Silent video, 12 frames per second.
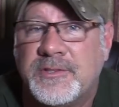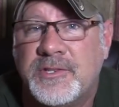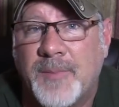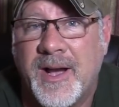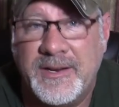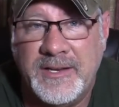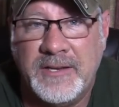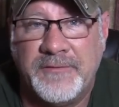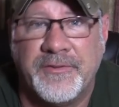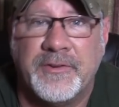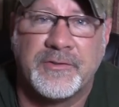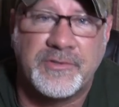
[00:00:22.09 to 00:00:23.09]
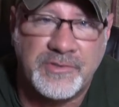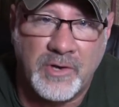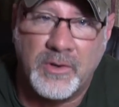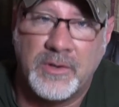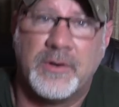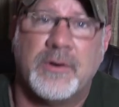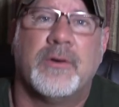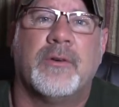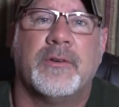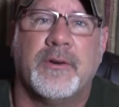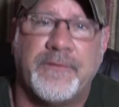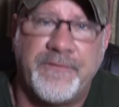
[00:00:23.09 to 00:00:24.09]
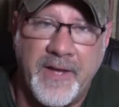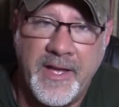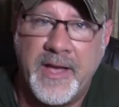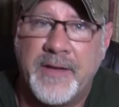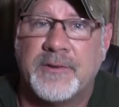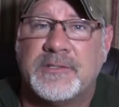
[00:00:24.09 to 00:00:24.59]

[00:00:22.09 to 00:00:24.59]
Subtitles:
that you might need for your solar or your fan